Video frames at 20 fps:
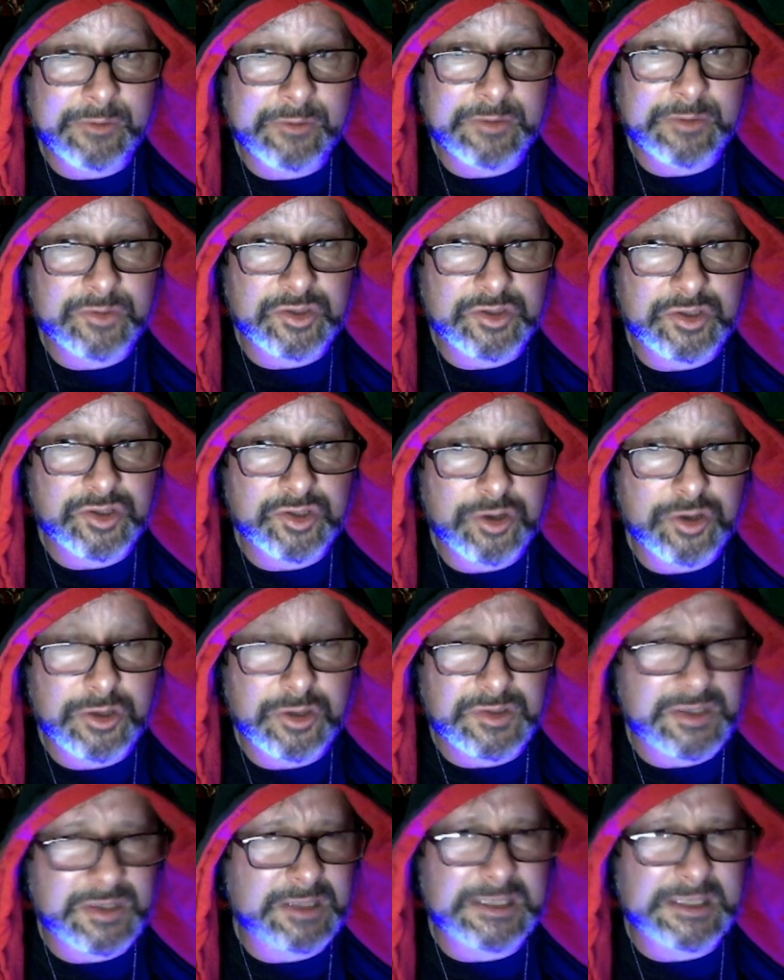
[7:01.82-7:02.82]
he was in the
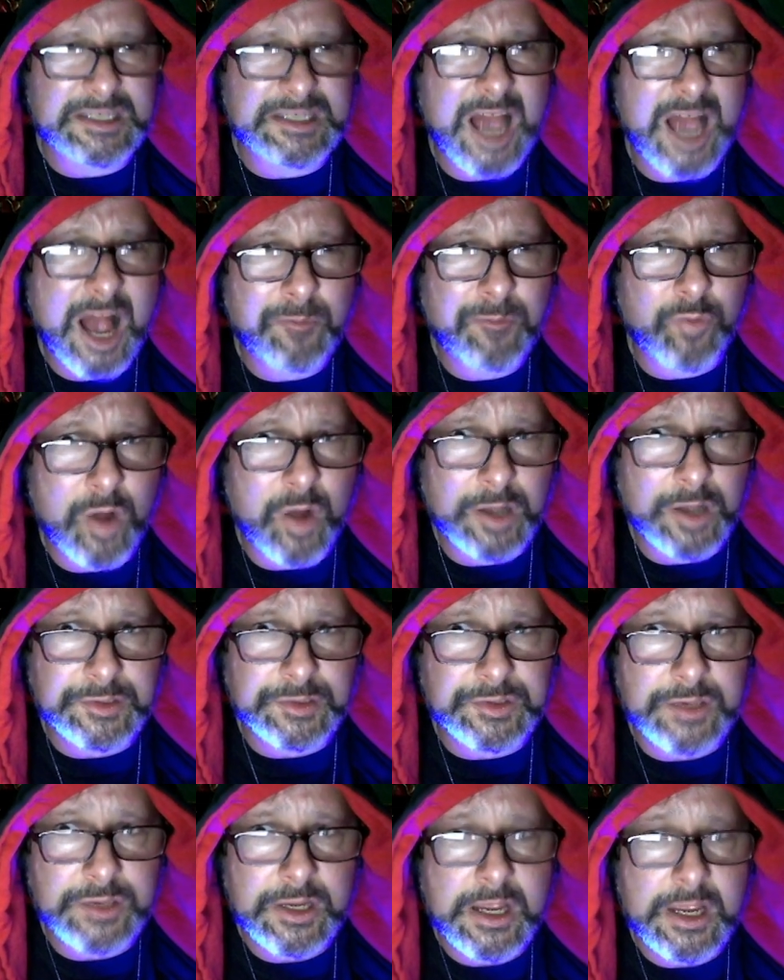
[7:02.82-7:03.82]
circus. He got the top
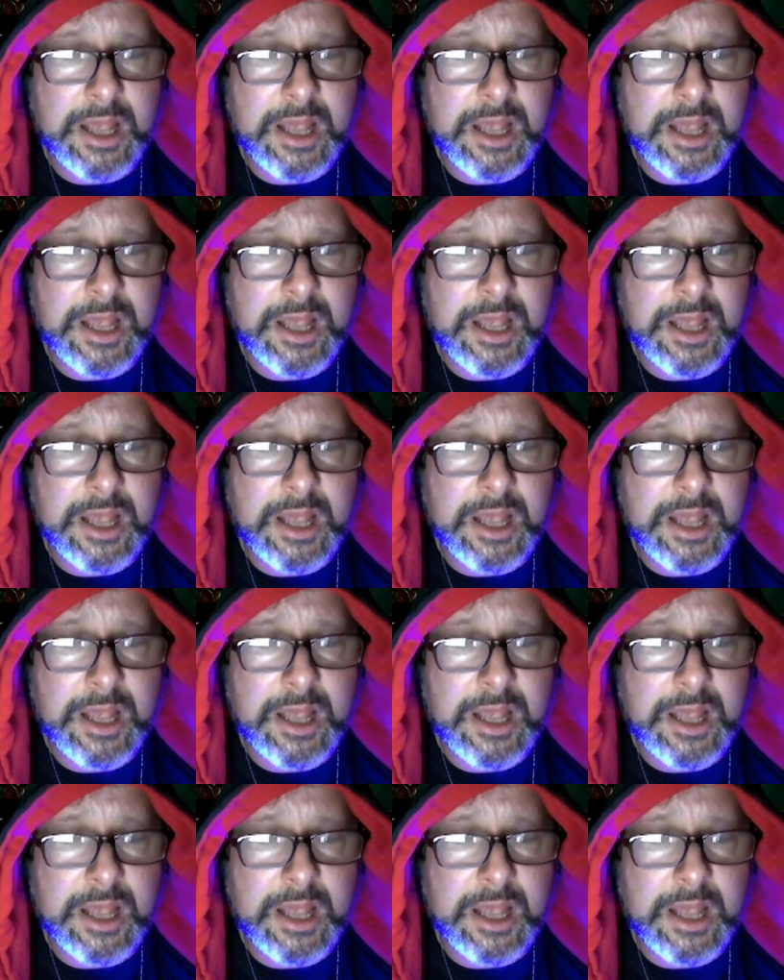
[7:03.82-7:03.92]
ones.